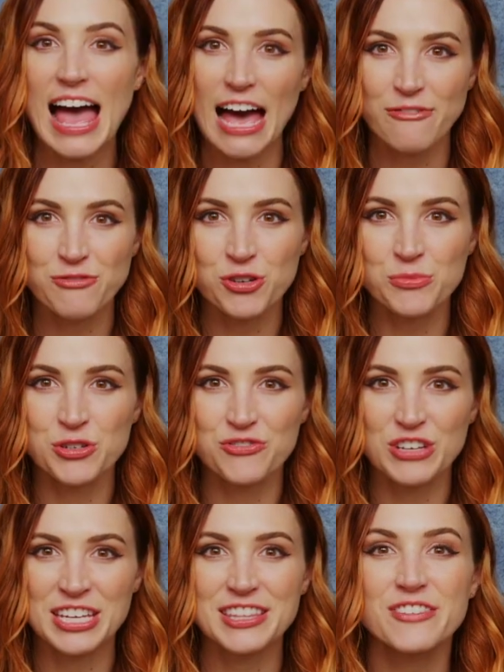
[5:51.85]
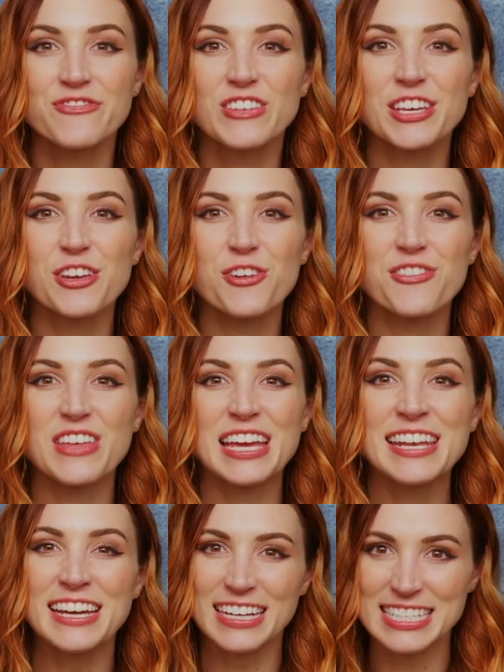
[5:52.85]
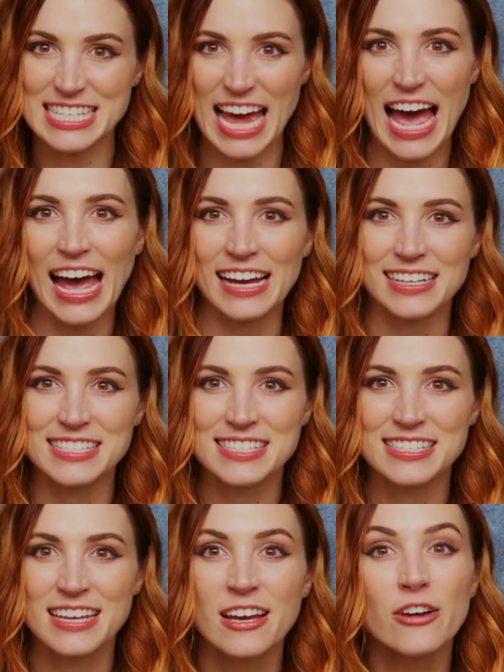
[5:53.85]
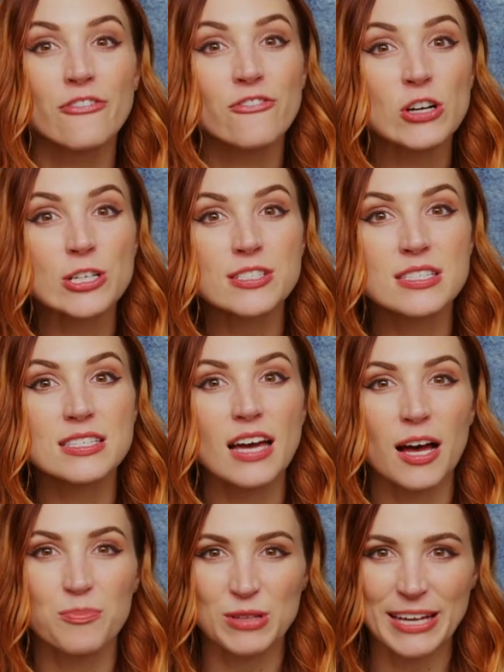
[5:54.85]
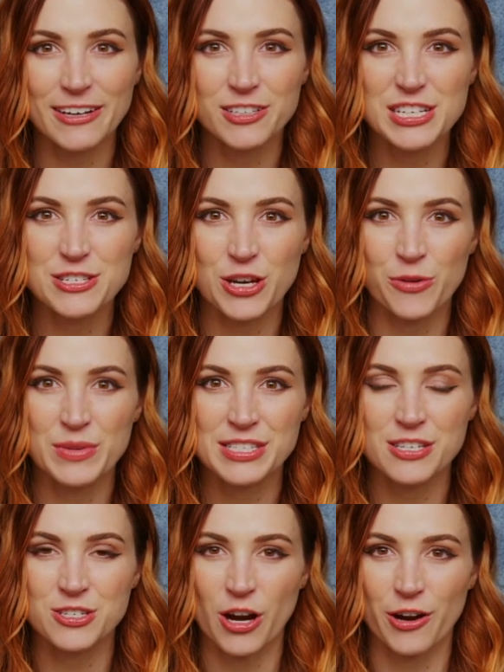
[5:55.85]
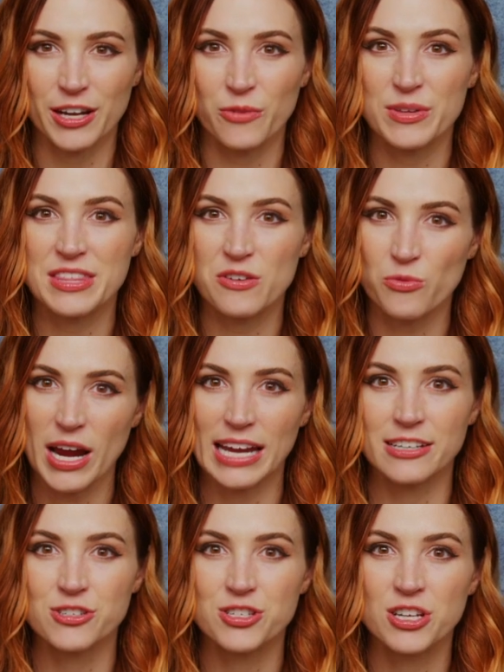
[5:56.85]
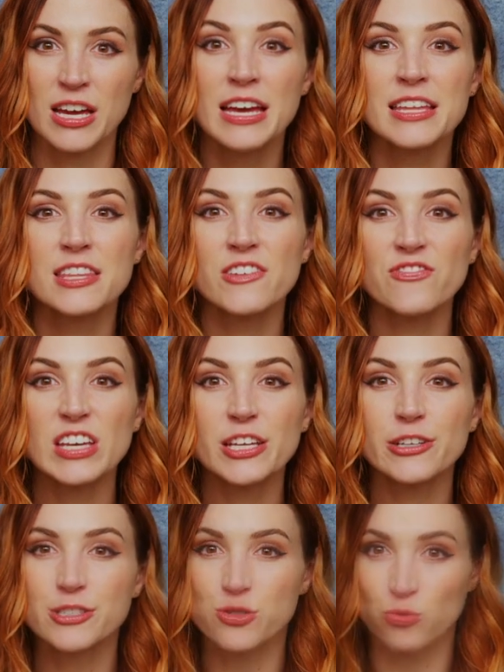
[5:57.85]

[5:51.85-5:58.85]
After moving, the figure then attacks. First, a player determines a target within range. The figure's